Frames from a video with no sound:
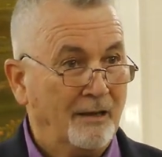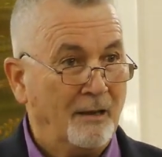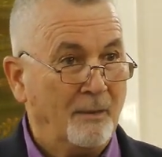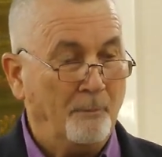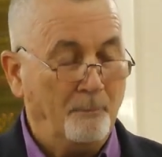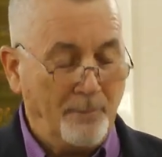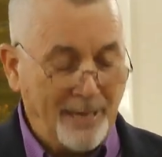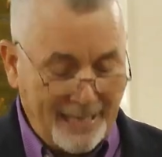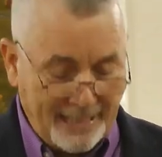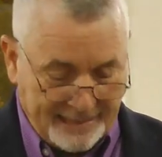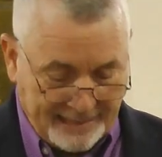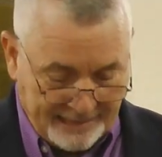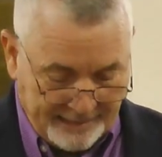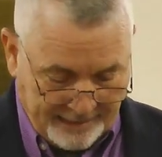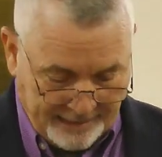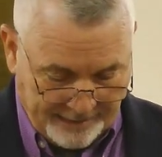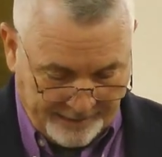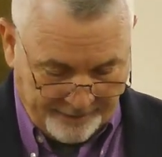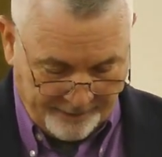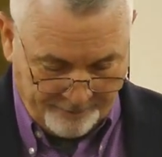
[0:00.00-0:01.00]
begging
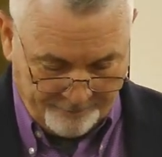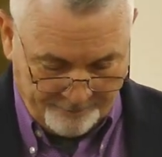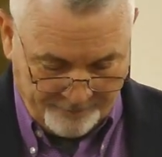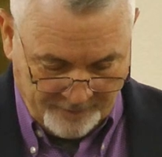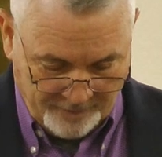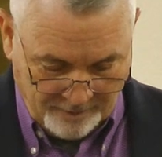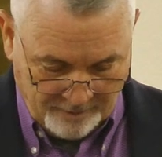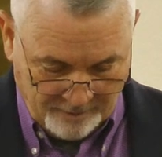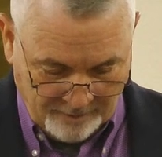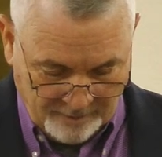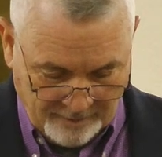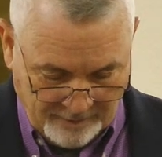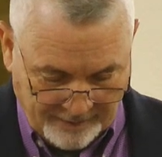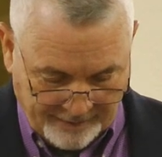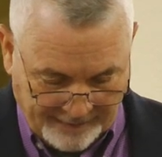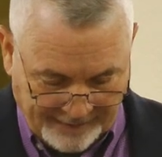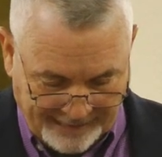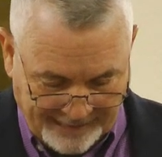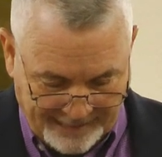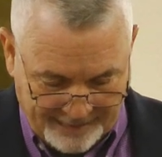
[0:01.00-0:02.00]
him
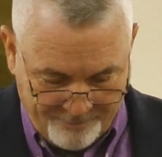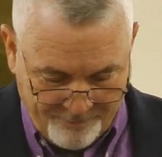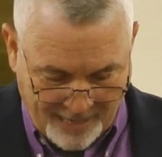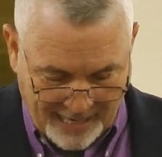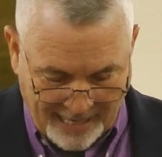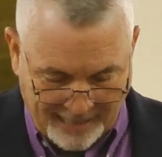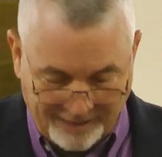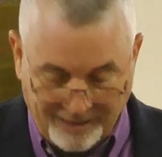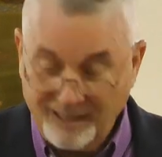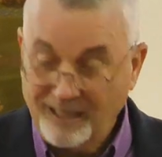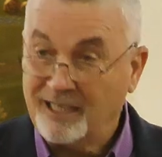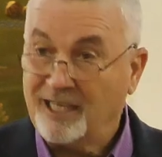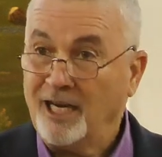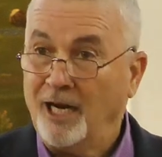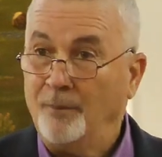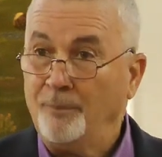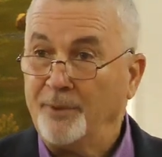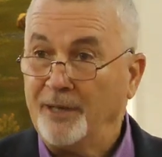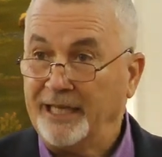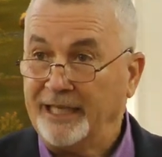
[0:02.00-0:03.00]
that he might
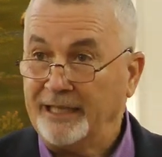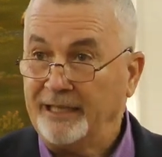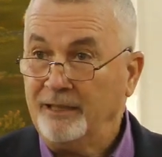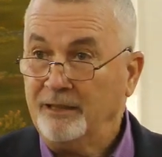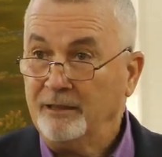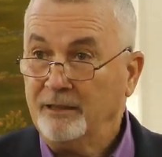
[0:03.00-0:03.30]
accompany